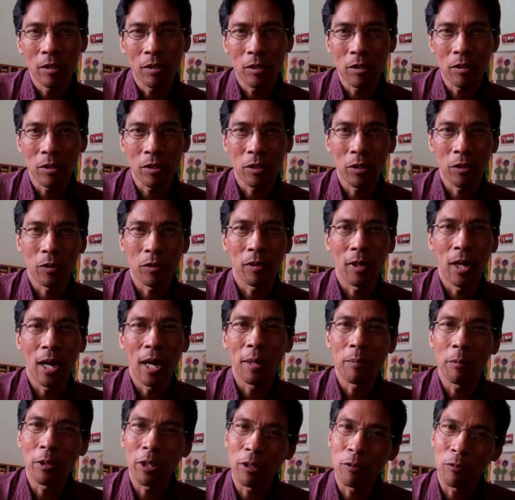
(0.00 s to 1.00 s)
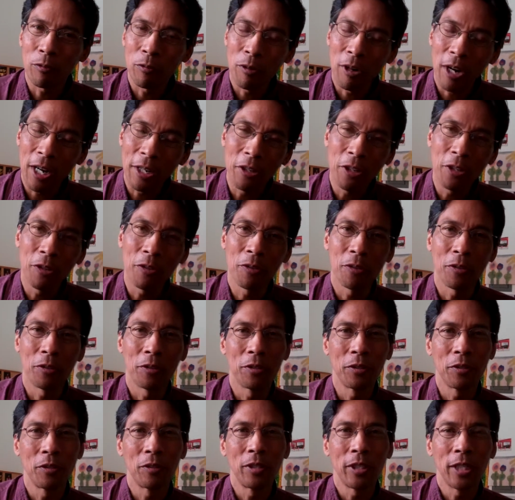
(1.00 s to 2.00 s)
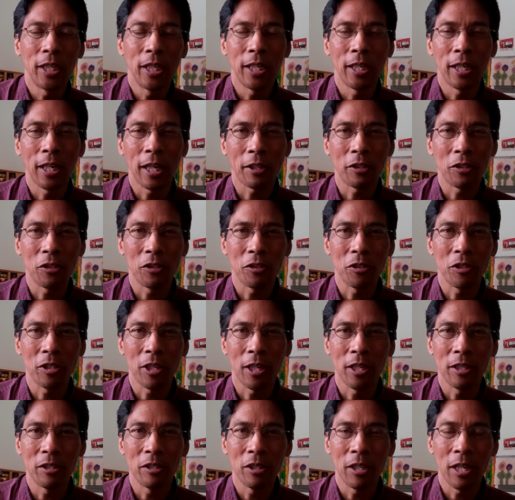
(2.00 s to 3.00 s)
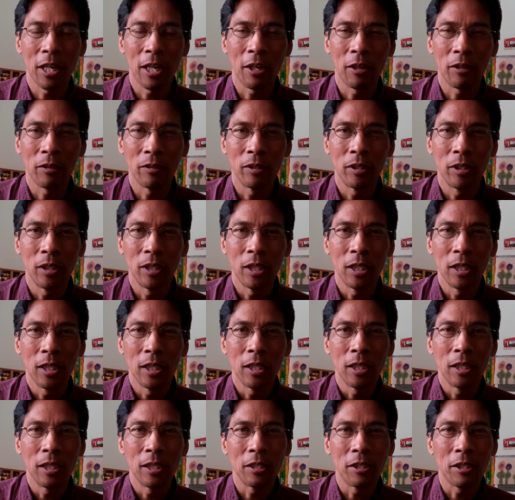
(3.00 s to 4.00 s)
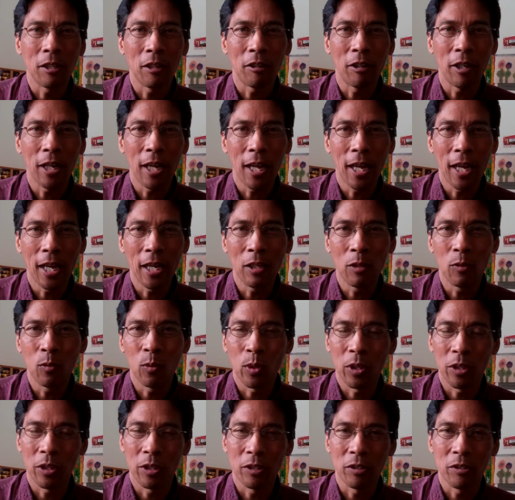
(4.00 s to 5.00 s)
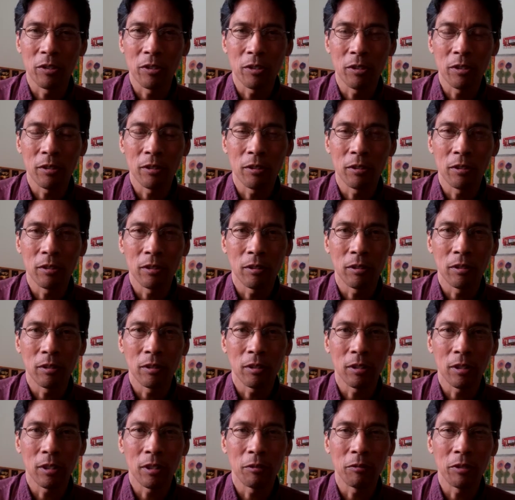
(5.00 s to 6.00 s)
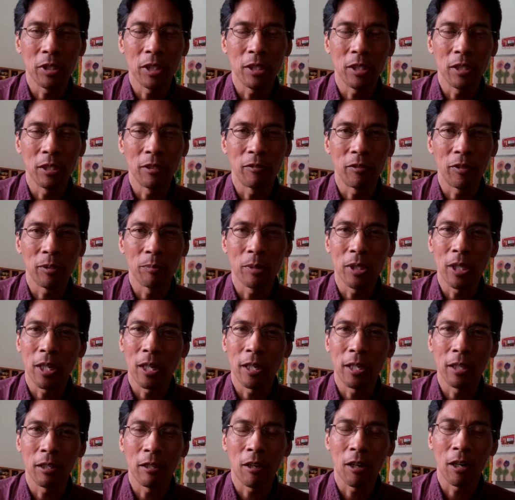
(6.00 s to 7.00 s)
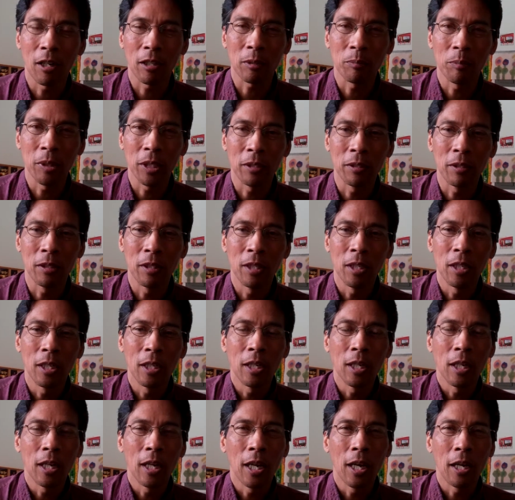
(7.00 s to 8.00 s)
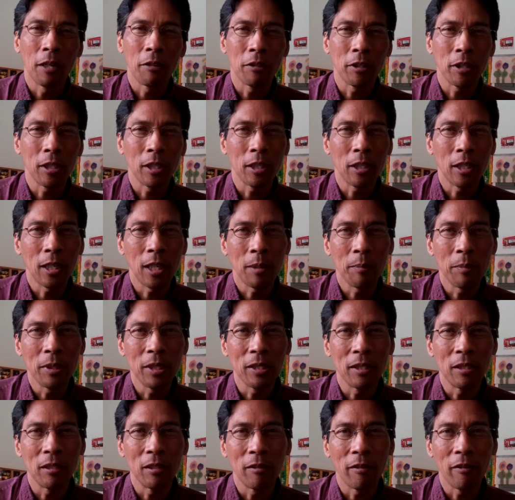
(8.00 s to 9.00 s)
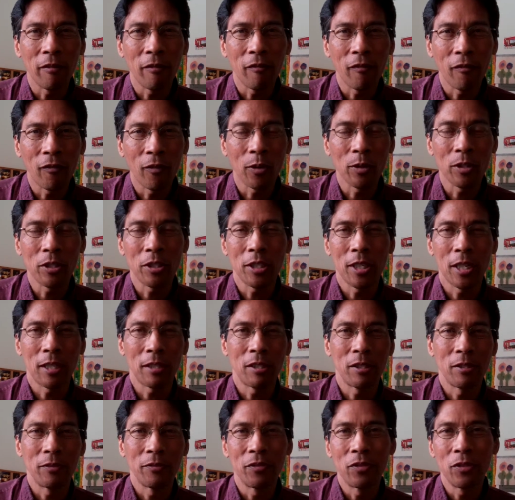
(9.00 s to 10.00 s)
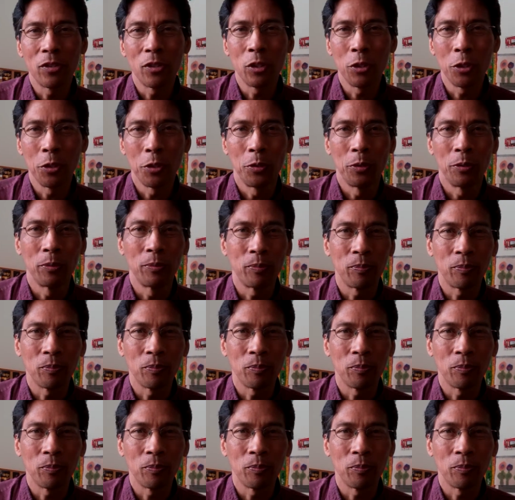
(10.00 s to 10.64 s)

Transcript: So, I'm going to run you through an exercise now. These are eight words that are received from Diane Hochman. And they're going to come in four sets of two.